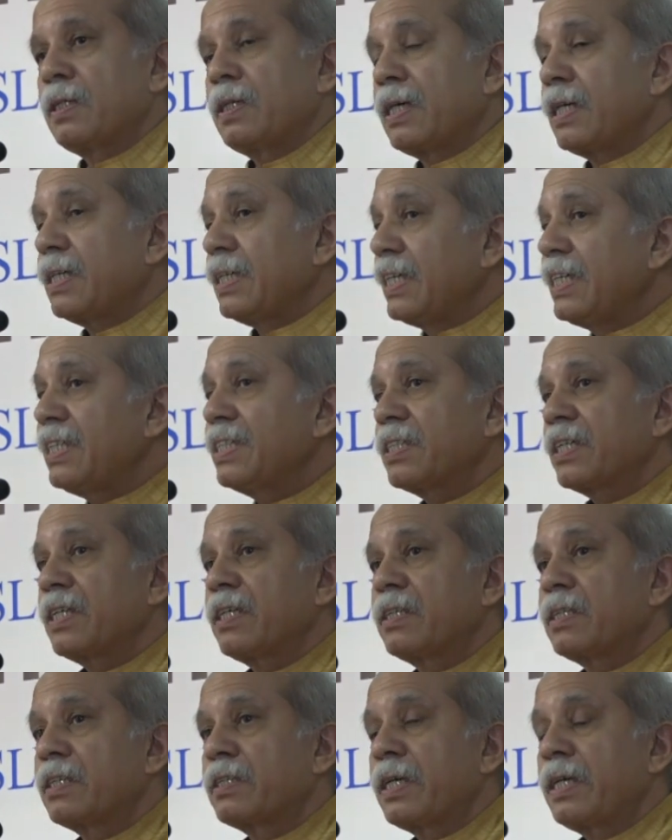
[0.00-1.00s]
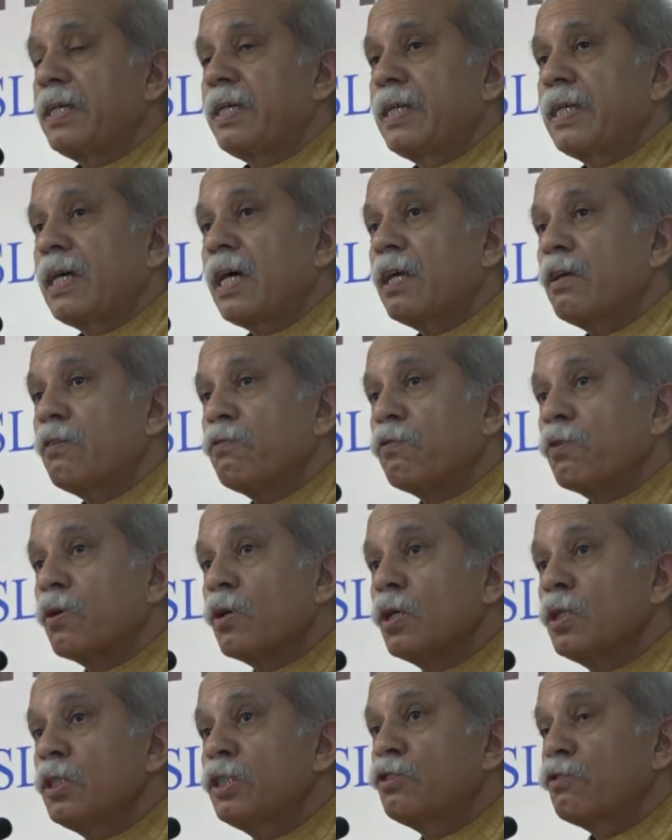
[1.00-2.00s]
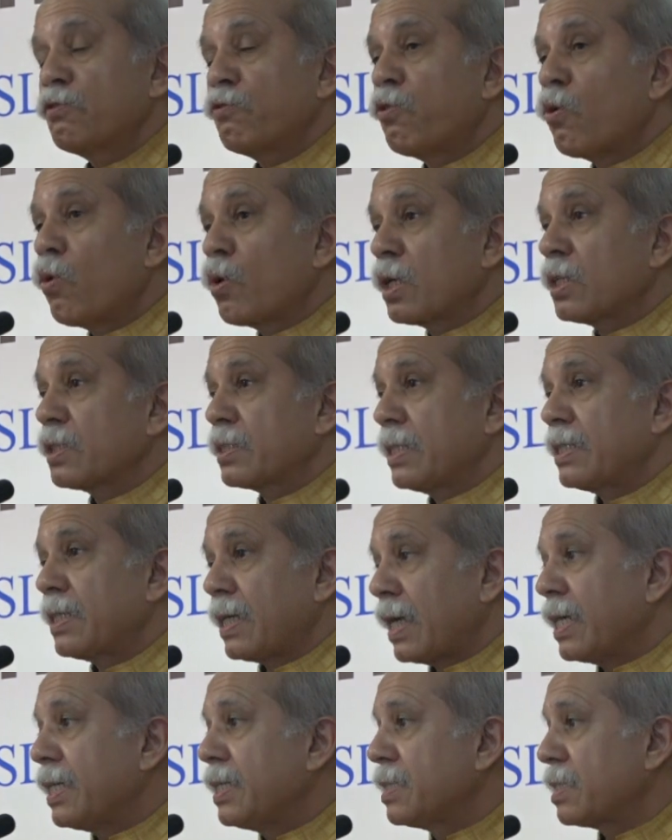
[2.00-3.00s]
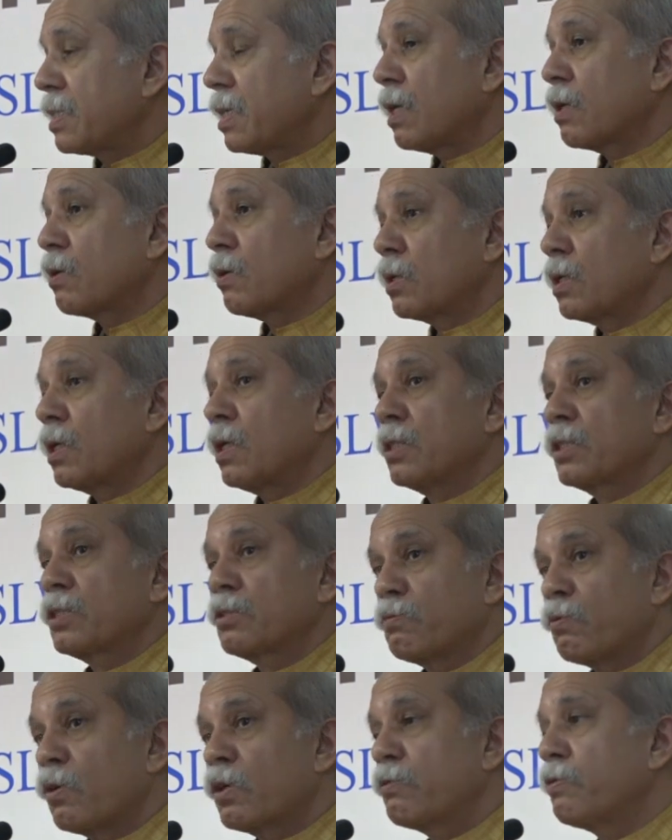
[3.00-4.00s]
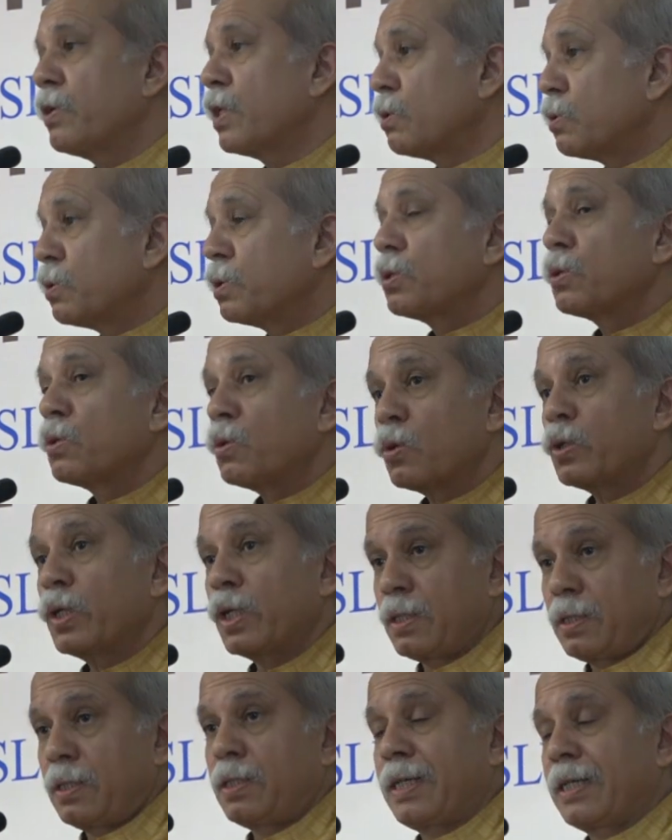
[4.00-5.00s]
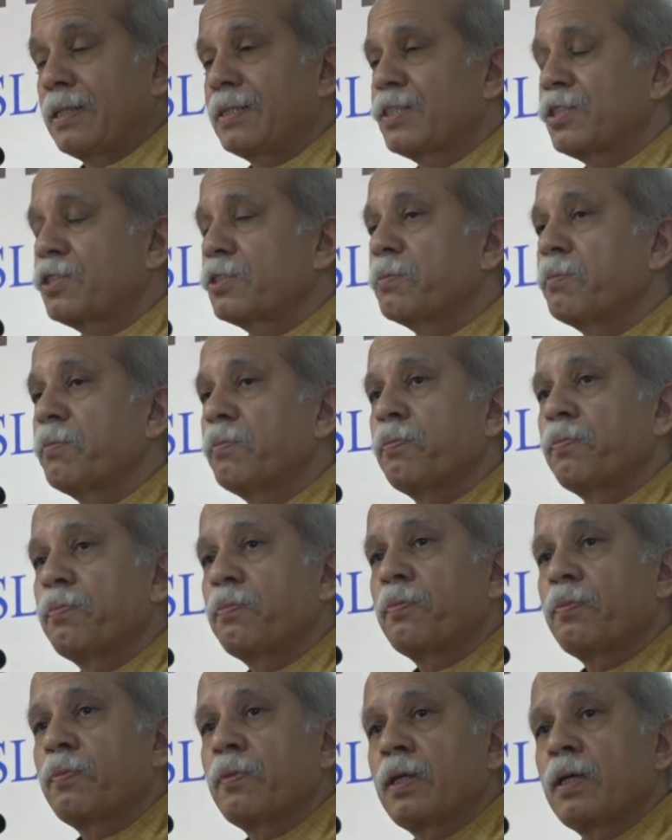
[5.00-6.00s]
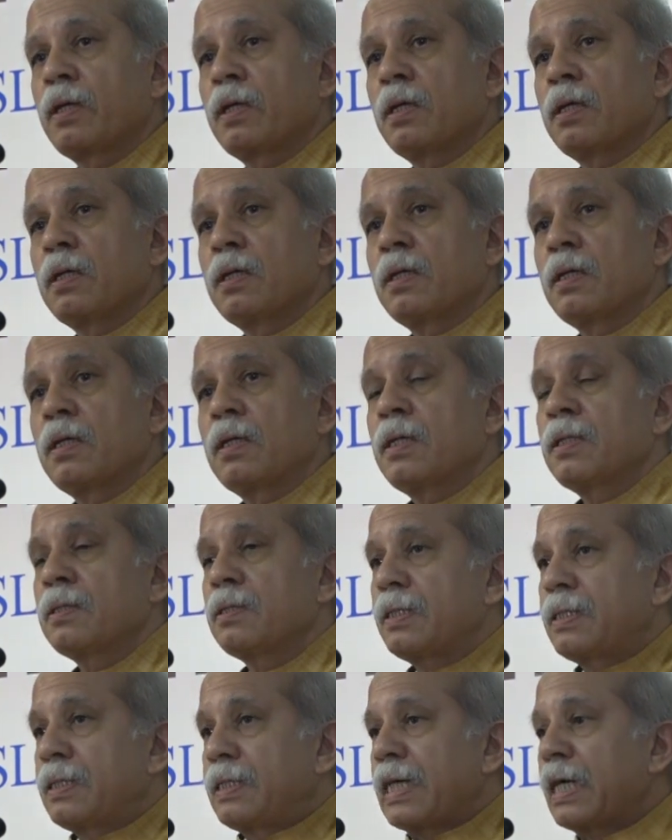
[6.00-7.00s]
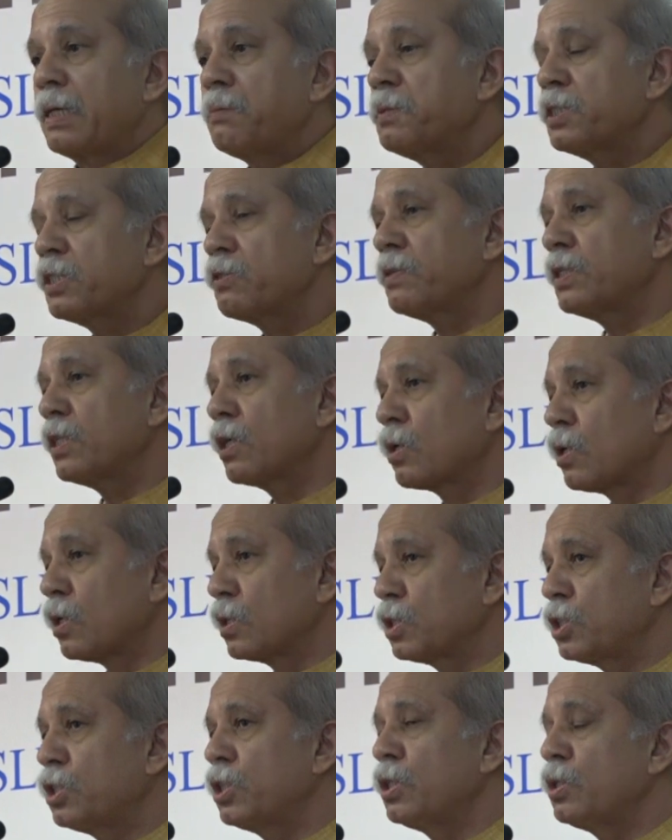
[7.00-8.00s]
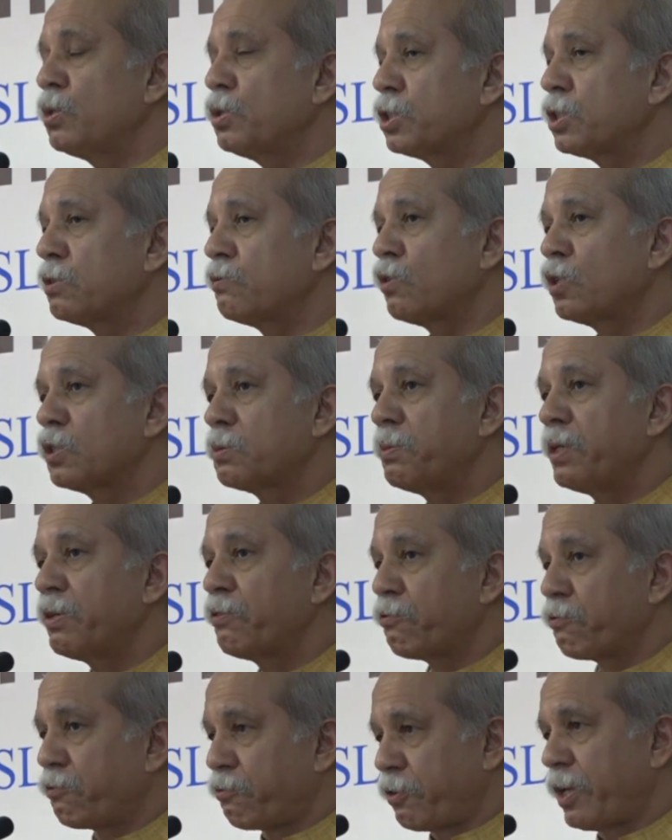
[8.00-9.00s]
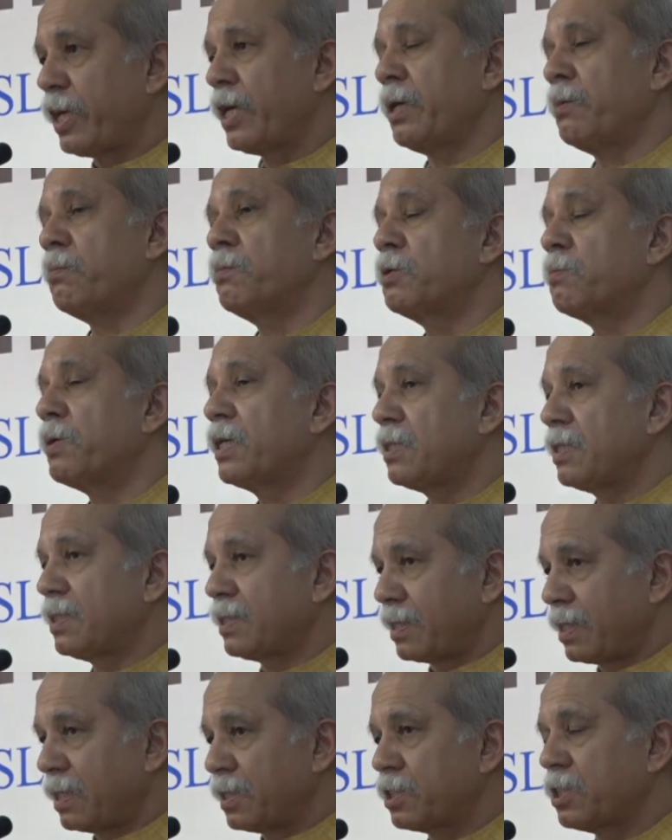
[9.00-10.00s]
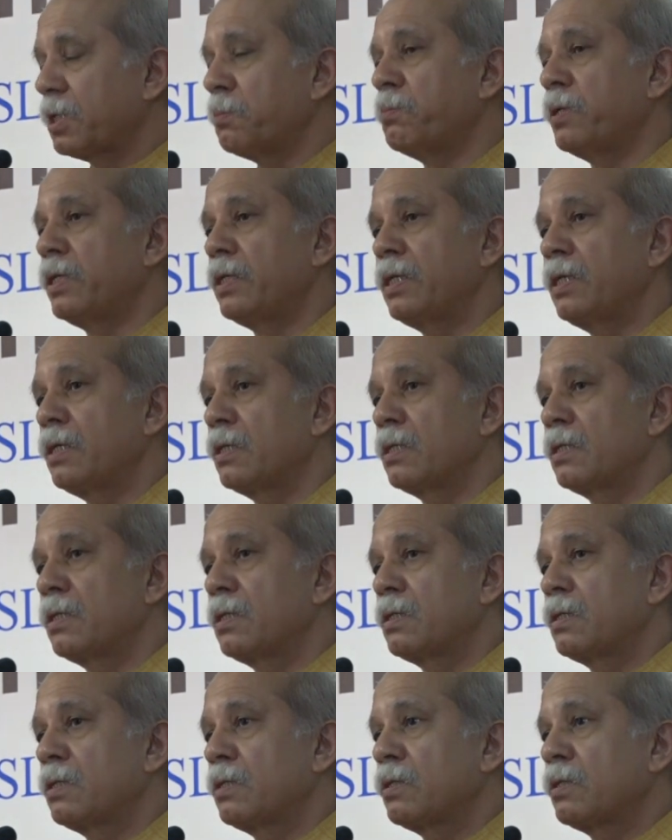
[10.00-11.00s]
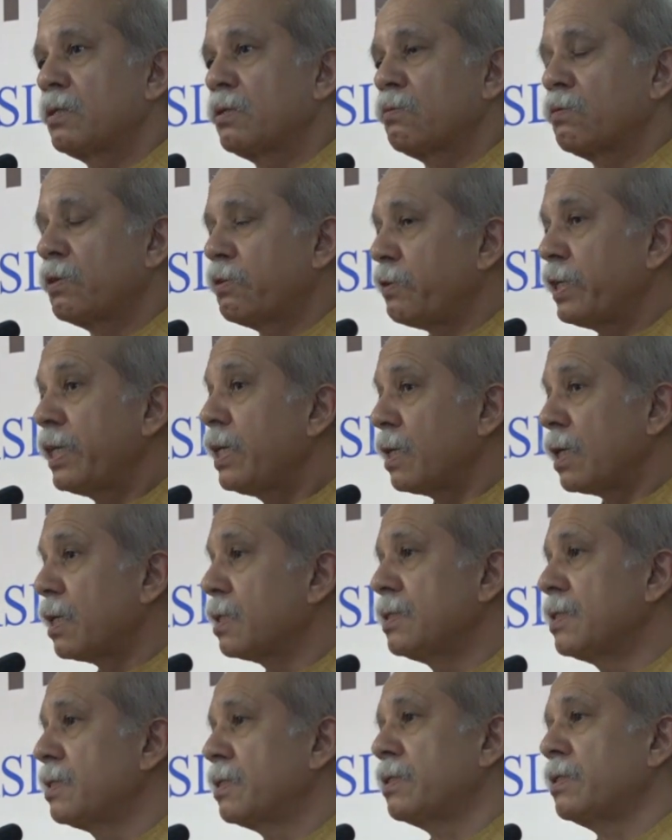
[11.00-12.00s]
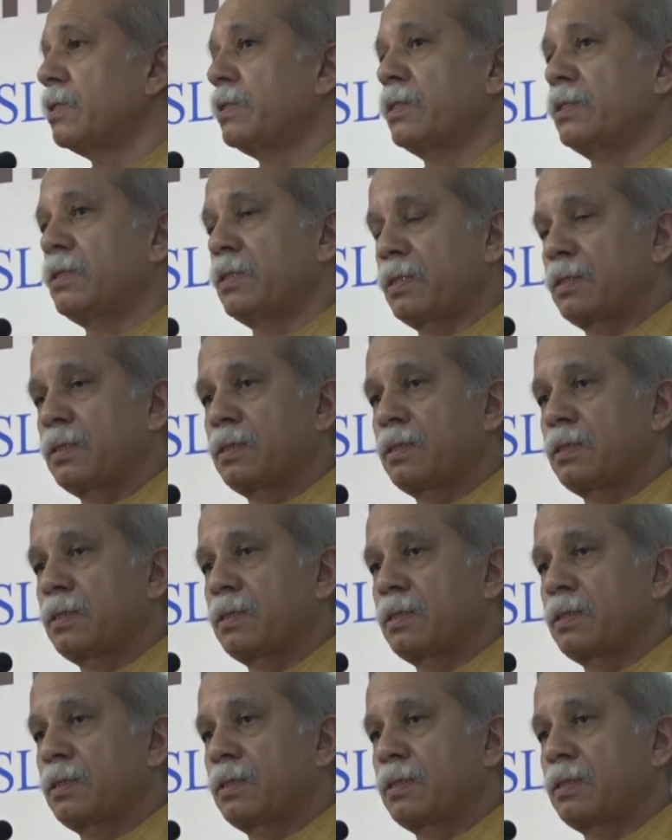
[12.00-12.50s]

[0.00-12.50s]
And he said that the entire world's focus and eyes are on us, what we are going to go next. The times when the Constitution was being framed by this Assembly were very uncertain.